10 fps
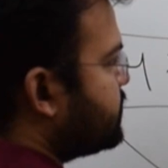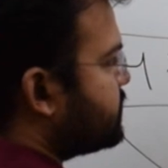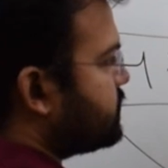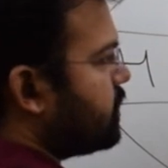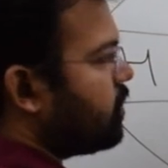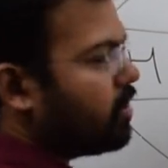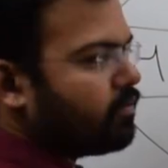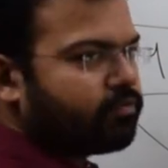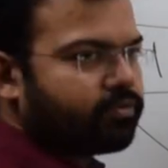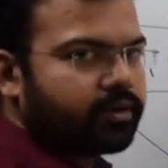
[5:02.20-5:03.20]
a lot
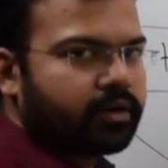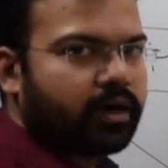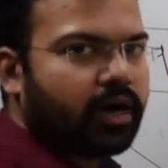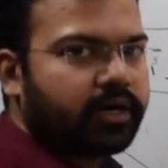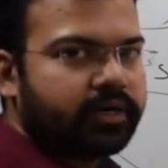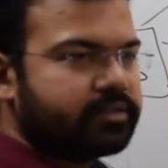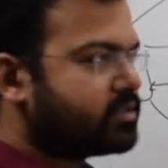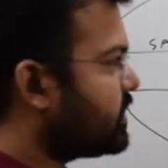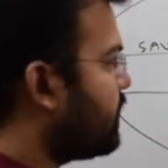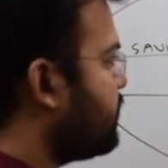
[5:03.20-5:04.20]
of hard-earned
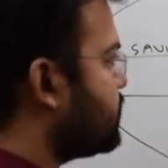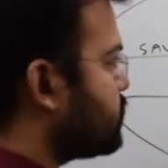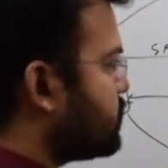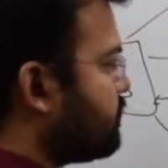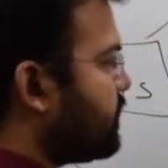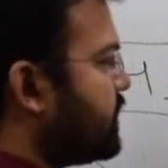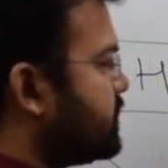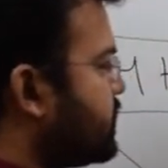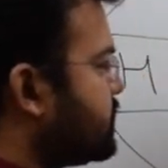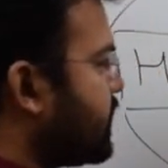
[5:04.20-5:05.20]
savings to the
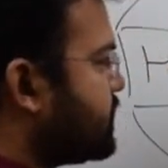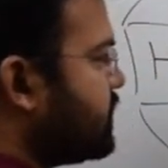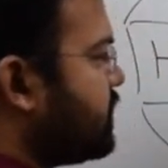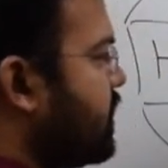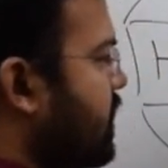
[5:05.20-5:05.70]
financial sector